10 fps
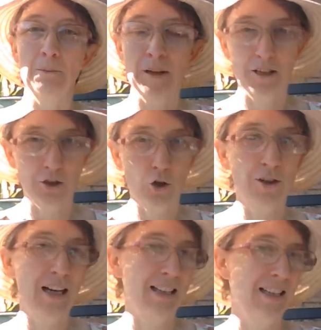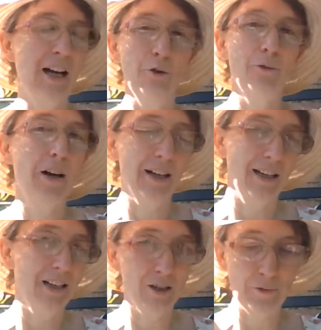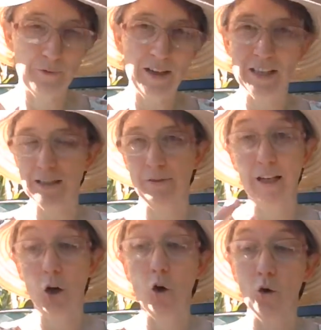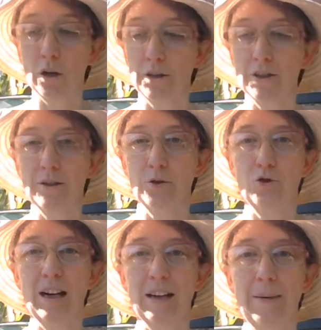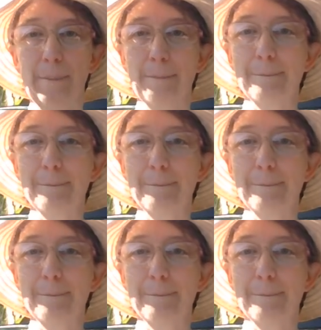because God has now finally and definitively conquered the dragon.